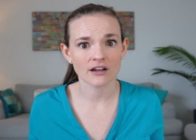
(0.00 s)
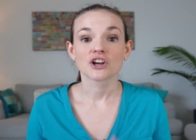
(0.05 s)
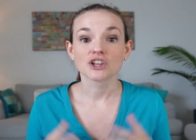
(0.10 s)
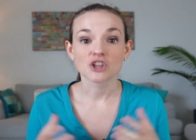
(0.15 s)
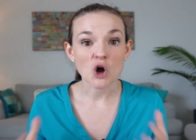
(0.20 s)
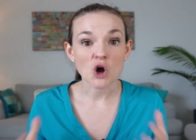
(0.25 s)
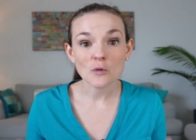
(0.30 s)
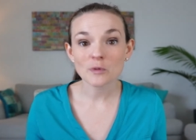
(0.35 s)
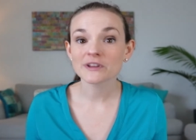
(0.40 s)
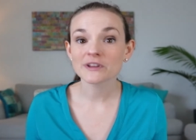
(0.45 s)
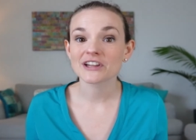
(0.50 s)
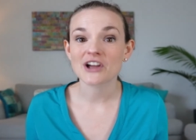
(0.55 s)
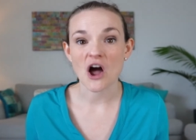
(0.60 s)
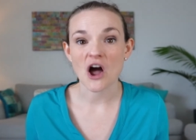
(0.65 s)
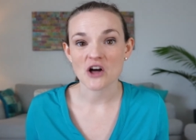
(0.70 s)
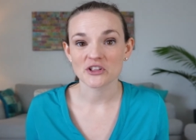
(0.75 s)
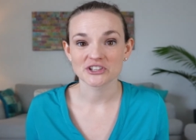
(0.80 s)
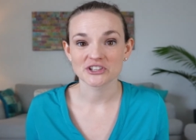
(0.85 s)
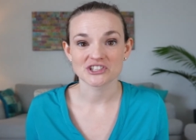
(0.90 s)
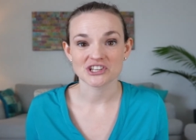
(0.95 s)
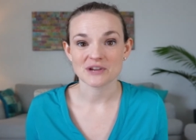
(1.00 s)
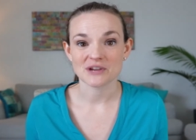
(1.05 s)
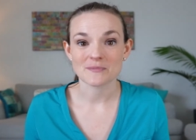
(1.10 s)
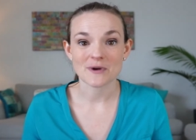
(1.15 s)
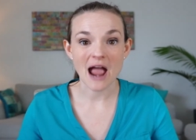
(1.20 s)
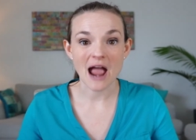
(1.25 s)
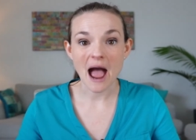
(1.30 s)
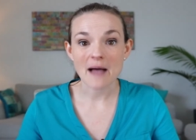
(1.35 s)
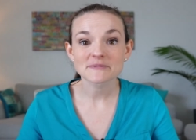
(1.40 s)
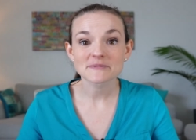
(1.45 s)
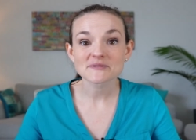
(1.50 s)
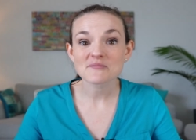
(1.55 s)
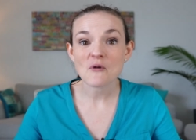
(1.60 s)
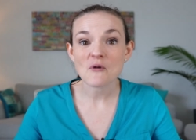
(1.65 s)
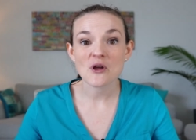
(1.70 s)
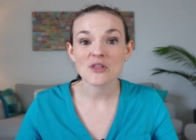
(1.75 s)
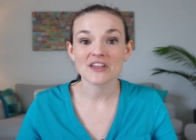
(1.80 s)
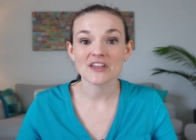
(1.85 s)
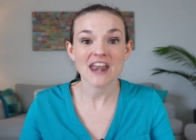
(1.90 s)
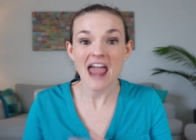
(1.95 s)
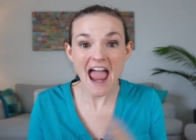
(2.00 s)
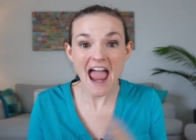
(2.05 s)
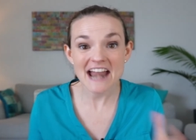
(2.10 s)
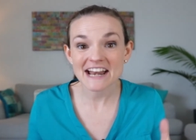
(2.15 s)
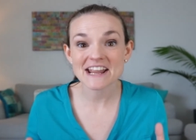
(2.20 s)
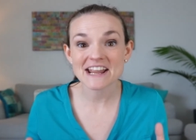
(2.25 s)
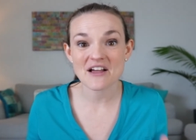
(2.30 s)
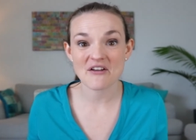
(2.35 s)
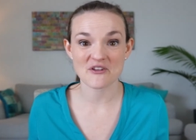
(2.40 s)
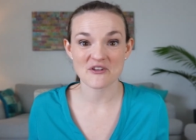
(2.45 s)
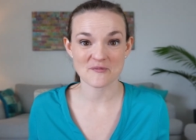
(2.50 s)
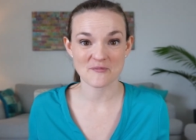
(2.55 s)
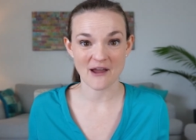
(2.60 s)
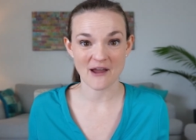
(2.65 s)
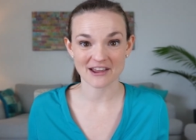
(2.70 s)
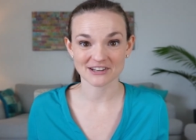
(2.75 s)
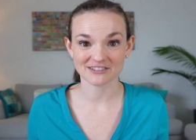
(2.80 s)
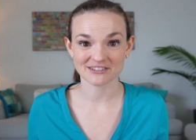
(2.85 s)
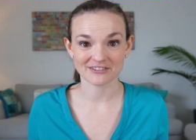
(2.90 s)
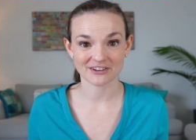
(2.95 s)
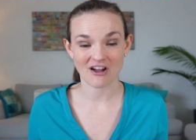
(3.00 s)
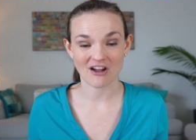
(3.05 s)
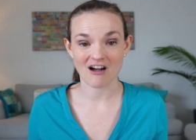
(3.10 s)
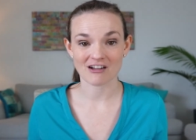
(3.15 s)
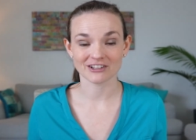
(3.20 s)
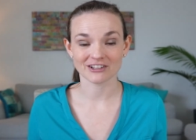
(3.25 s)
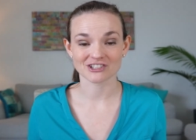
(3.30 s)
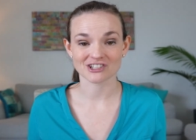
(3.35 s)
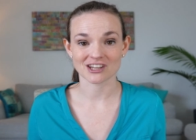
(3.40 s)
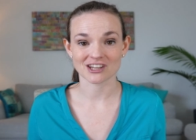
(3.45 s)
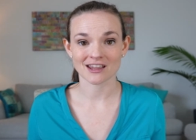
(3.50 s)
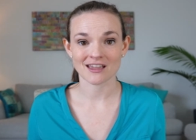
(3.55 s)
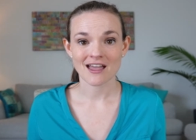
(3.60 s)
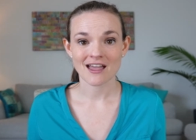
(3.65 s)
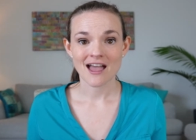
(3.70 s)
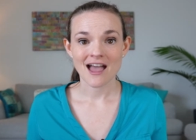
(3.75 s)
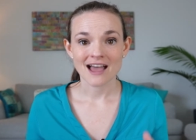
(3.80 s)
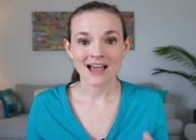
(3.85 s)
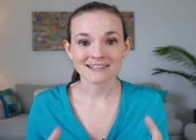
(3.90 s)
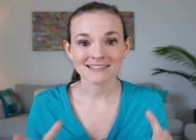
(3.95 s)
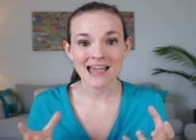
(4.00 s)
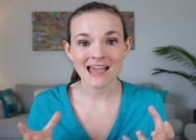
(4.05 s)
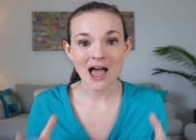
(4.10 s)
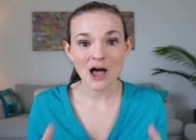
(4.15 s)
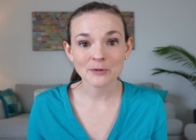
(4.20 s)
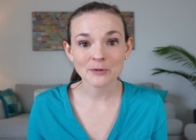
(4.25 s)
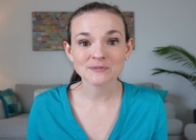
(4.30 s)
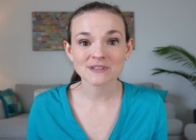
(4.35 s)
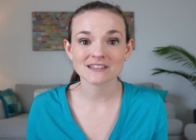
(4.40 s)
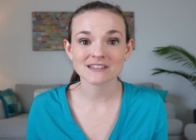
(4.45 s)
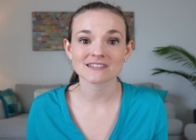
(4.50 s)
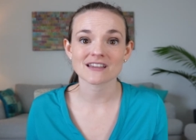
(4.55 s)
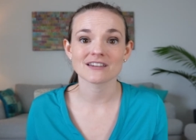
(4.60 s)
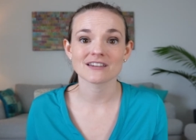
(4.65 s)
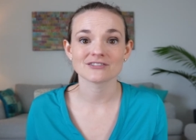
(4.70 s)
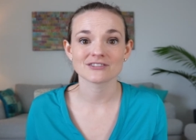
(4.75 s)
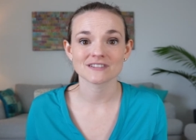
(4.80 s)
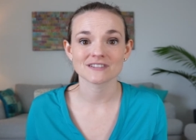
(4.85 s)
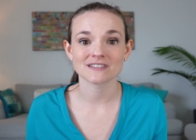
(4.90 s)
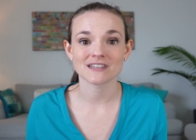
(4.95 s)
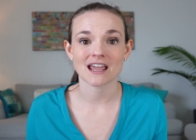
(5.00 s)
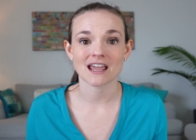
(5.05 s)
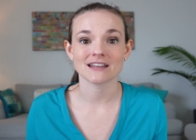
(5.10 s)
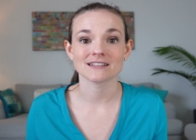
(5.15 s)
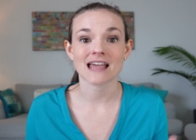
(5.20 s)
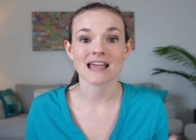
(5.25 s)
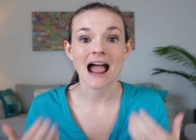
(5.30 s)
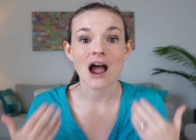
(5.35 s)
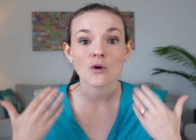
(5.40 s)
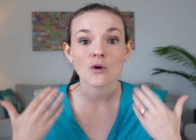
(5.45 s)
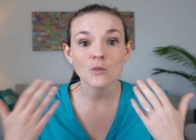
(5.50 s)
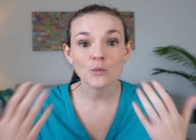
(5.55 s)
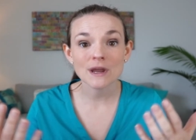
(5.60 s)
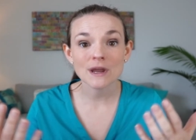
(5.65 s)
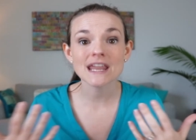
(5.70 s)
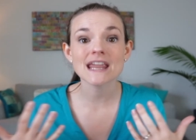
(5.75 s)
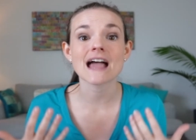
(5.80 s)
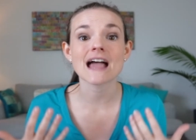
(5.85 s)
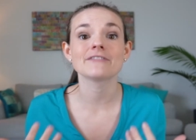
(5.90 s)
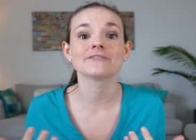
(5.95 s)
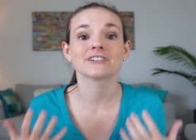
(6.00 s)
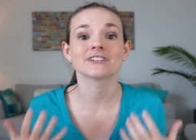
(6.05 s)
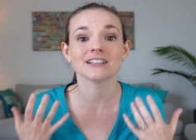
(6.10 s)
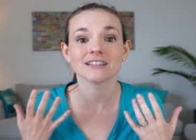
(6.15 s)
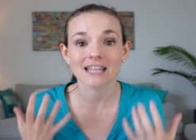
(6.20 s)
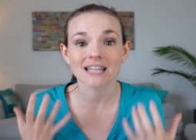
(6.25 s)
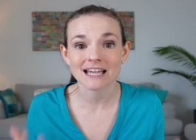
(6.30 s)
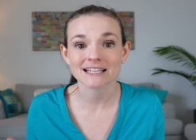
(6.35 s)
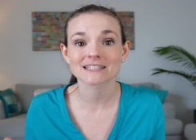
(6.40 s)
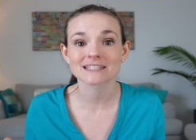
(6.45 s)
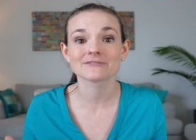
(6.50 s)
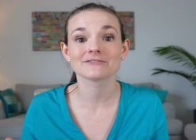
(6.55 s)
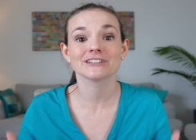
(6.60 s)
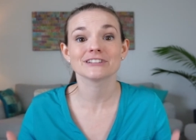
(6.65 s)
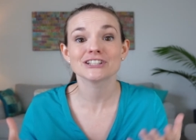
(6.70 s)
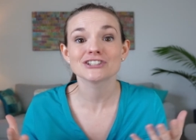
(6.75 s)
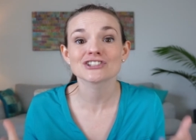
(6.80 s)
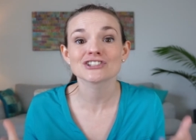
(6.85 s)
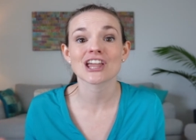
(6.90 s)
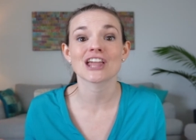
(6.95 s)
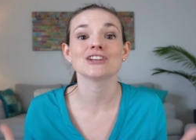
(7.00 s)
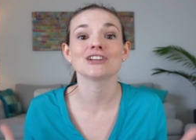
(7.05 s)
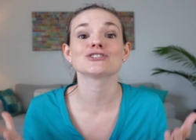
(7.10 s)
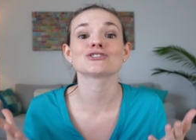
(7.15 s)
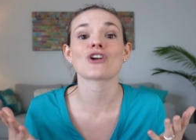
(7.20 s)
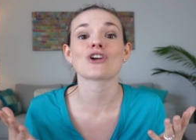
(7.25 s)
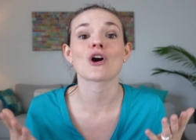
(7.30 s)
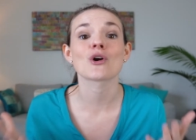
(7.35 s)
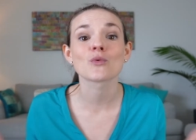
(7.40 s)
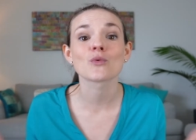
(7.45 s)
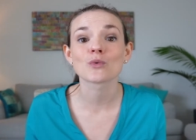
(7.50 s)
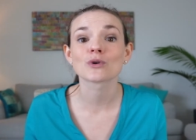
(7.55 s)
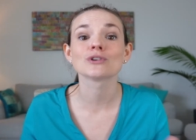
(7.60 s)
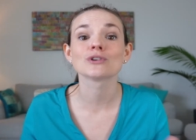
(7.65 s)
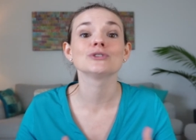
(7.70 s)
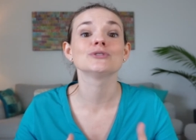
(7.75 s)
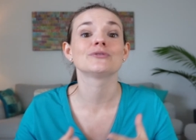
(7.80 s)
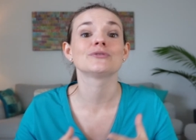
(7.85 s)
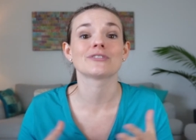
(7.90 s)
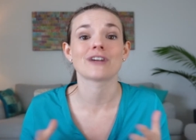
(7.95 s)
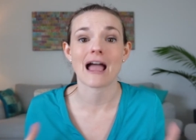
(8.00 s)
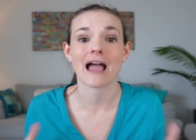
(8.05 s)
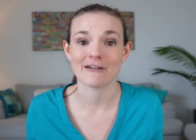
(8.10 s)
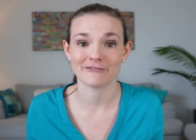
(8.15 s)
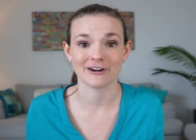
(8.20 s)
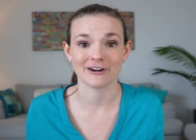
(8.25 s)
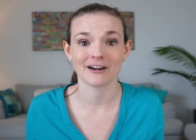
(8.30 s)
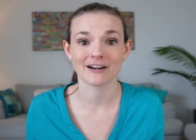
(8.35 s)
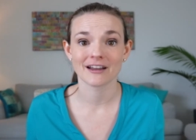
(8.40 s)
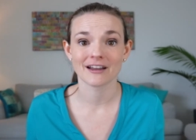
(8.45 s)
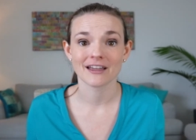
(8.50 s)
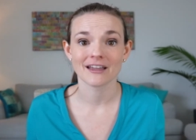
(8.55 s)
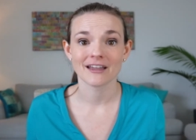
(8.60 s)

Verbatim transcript: Global ecology, perhaps more than any other branch of ecology, has helped us understand how we have collectively changed our world forever.